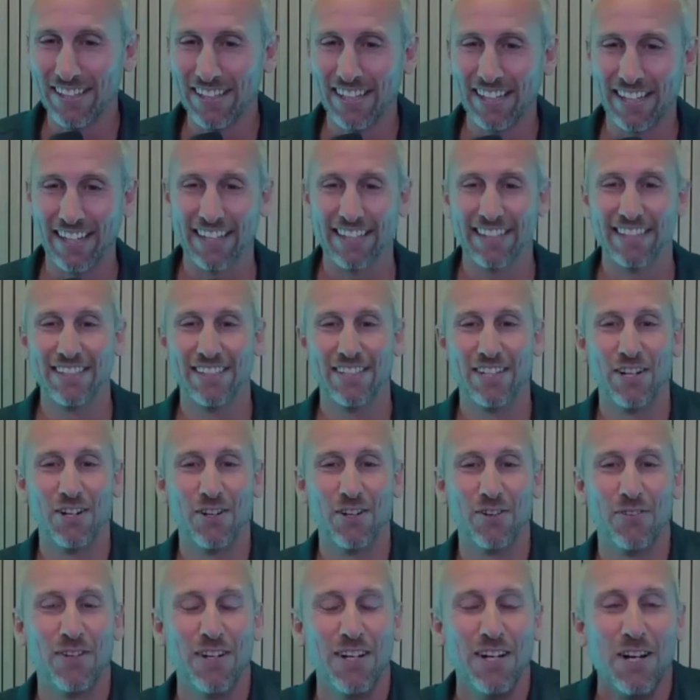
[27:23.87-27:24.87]
Like I didn't
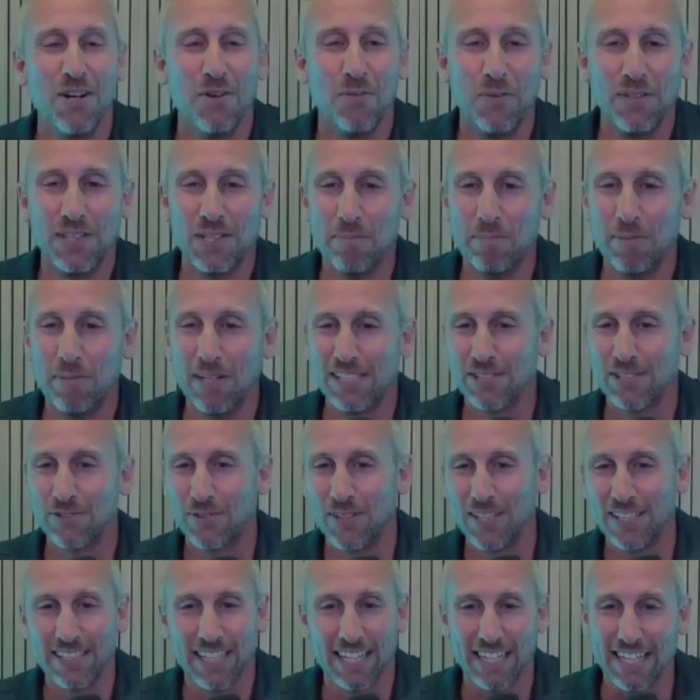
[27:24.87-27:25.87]
know what the budget
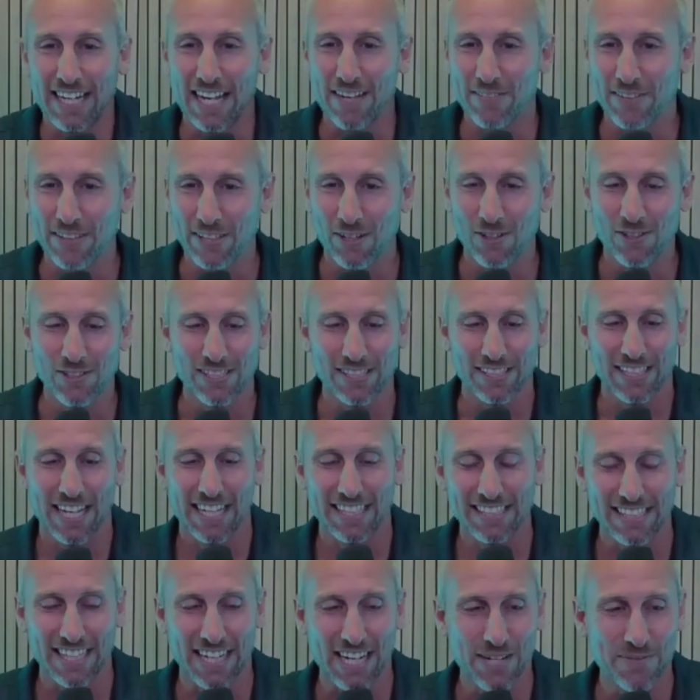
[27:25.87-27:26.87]
was. I didn't have a coach at
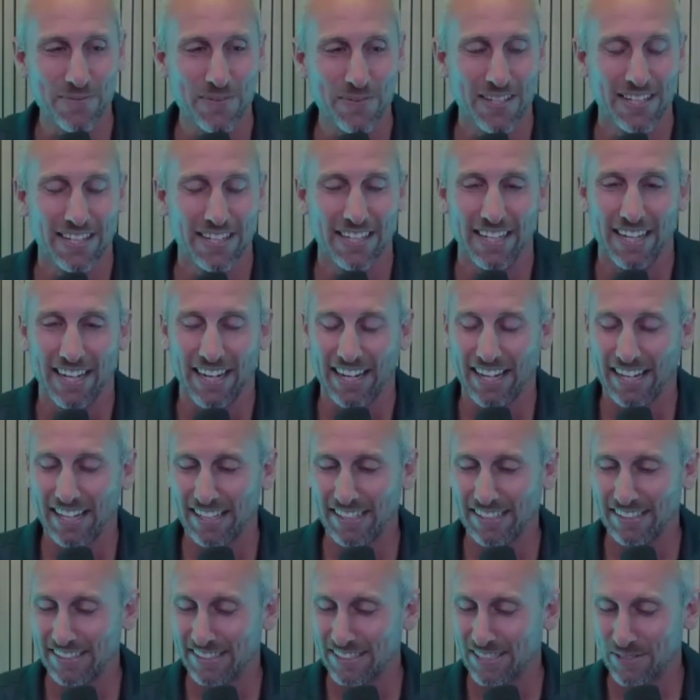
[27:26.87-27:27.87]
that time.
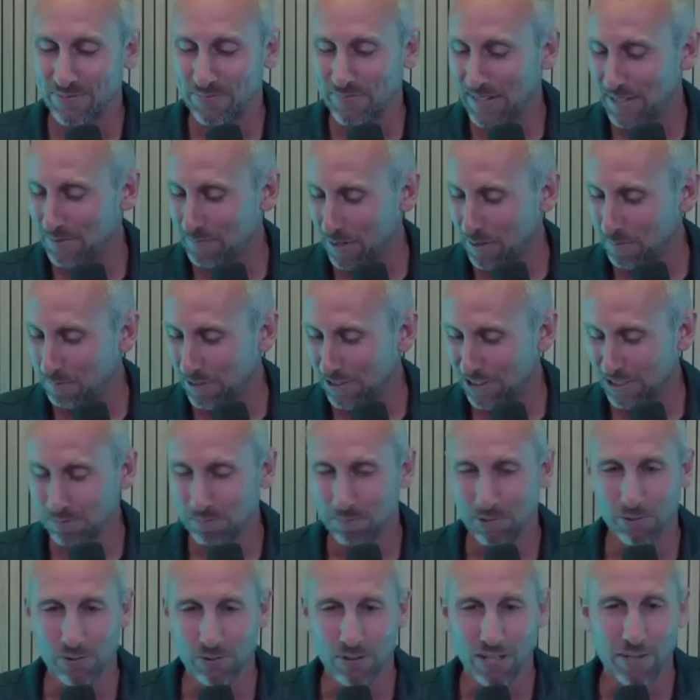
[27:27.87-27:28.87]
And man, my budget
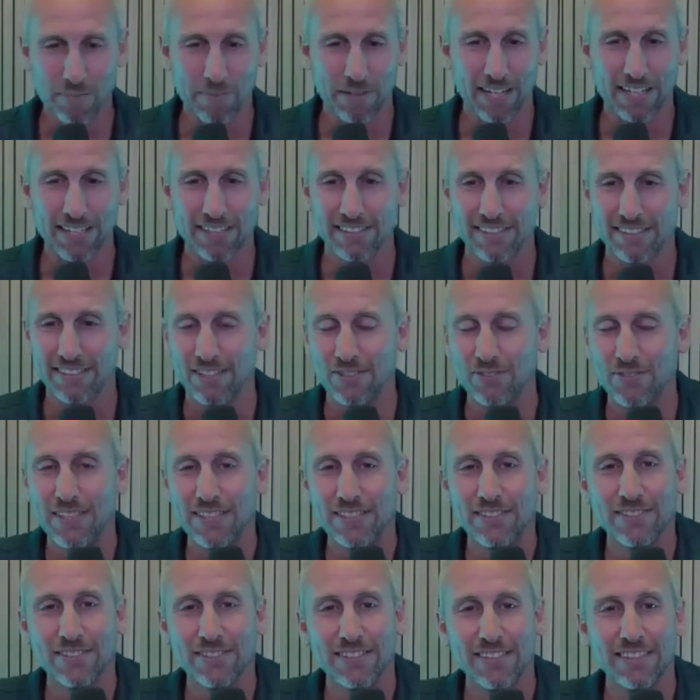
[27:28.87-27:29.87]
blew up and I had to sell
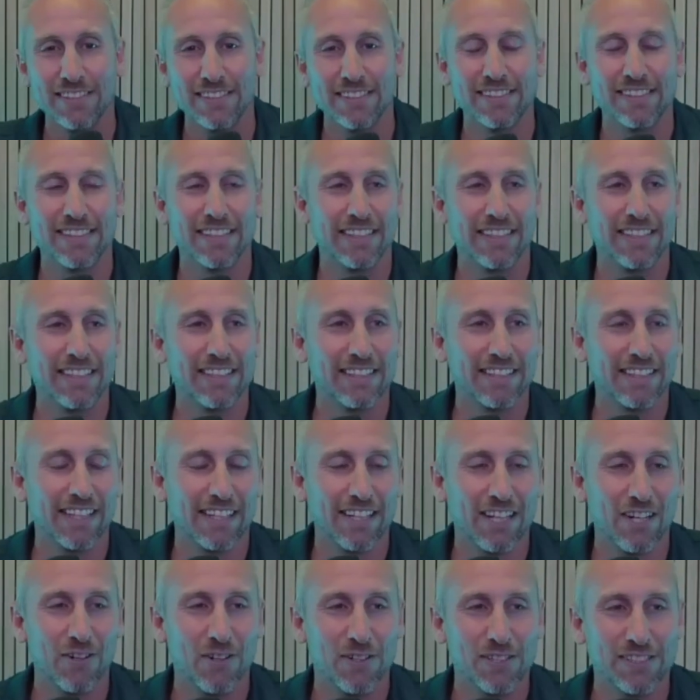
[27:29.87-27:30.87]
rentals to get that
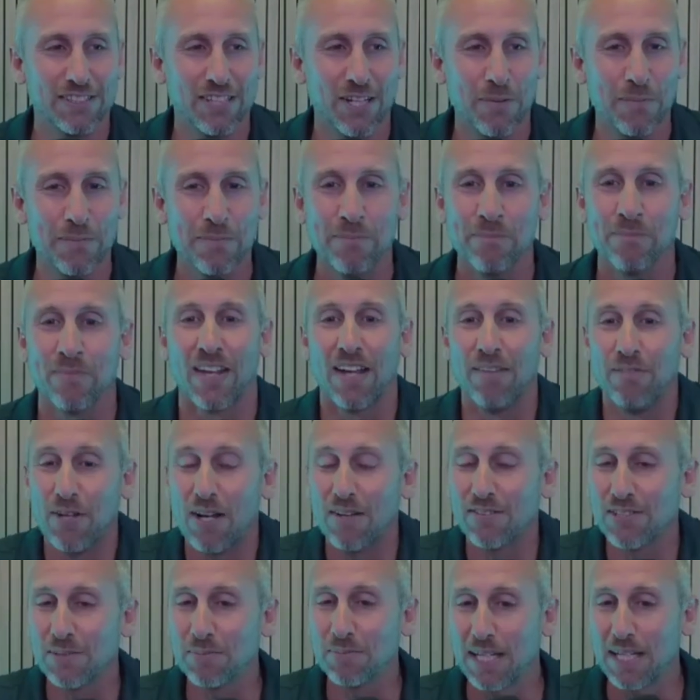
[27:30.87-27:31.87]
going. So if you
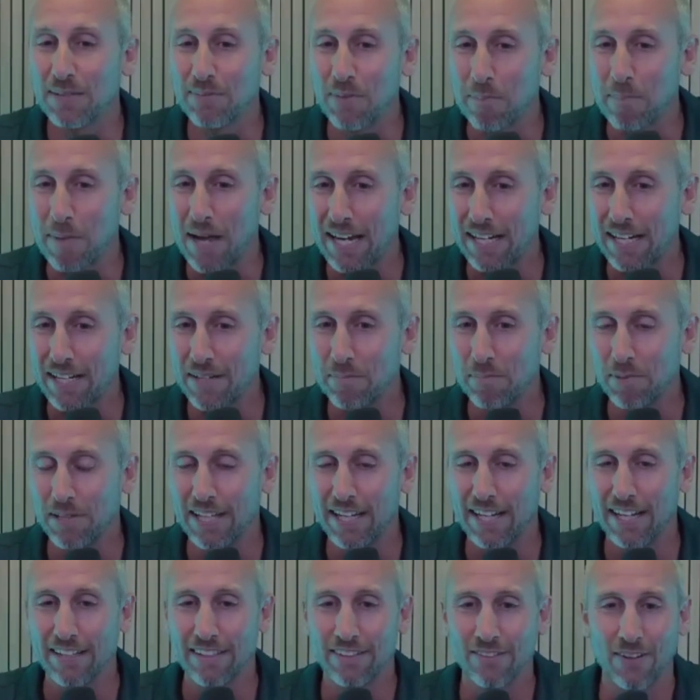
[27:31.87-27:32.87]
have some type of backup
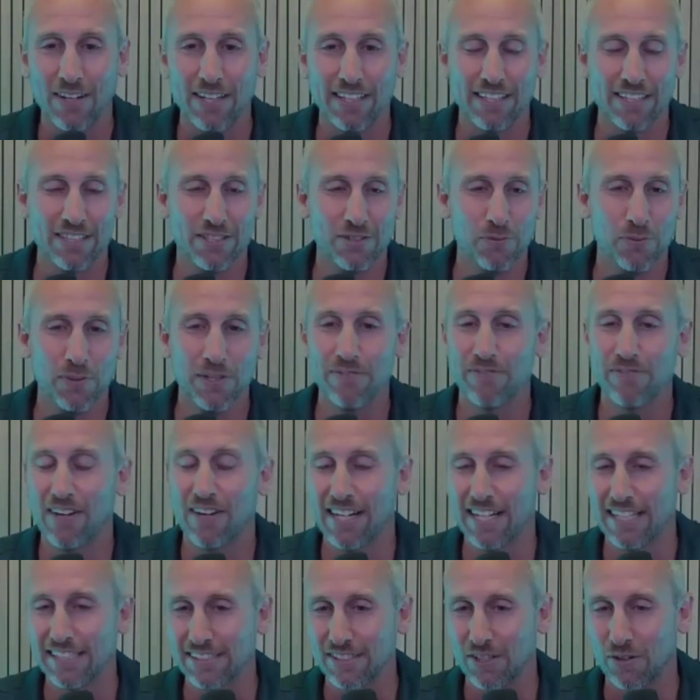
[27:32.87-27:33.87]
plan, right? Can you
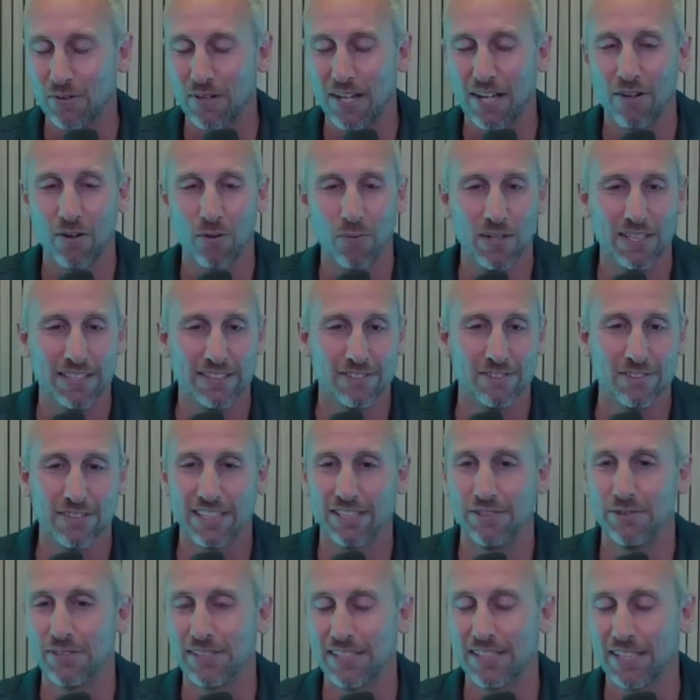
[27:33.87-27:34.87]
refinance out a rental?
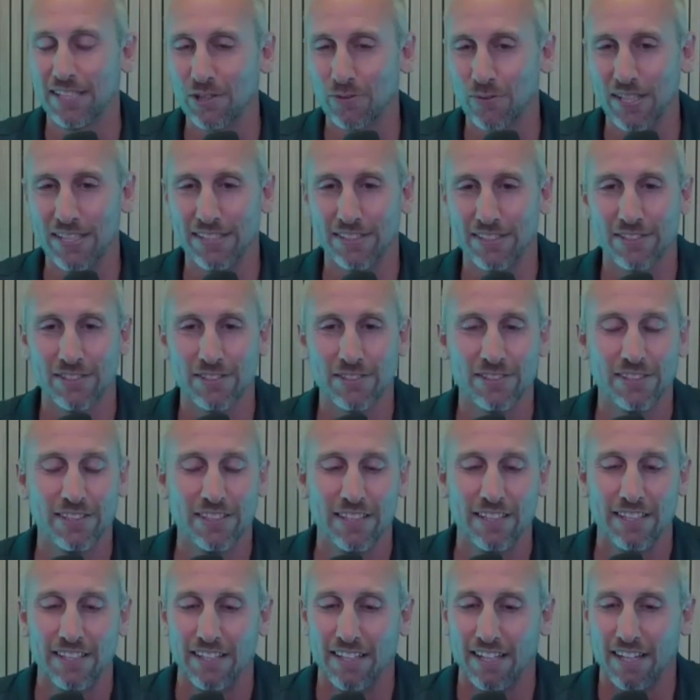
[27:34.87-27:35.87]
Can you sell a rental?
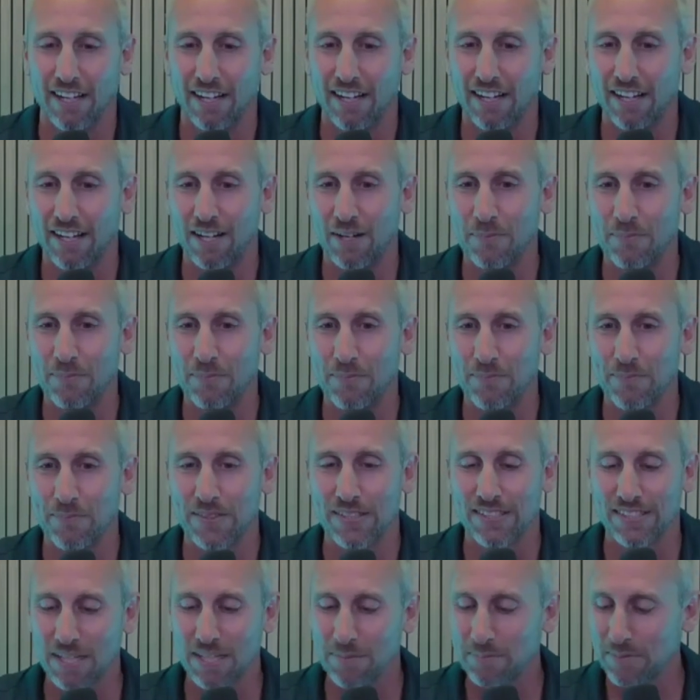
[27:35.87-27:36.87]

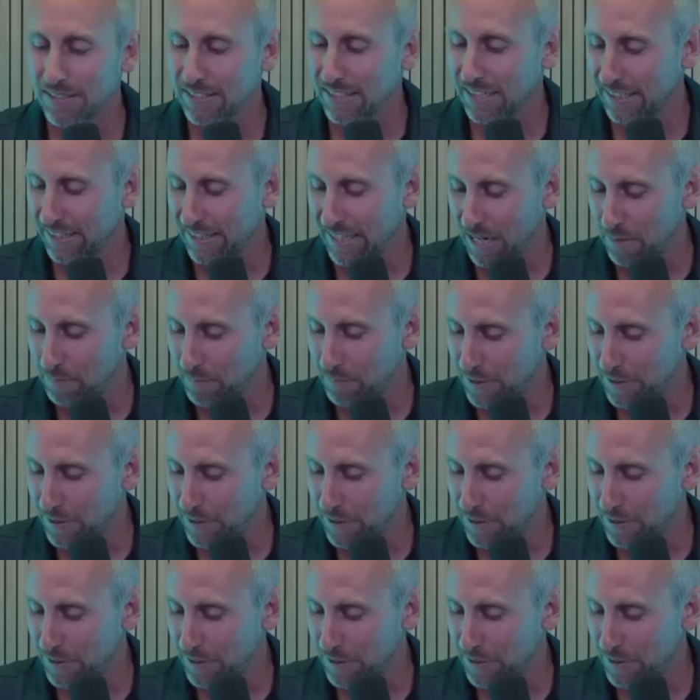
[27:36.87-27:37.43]
Something like that.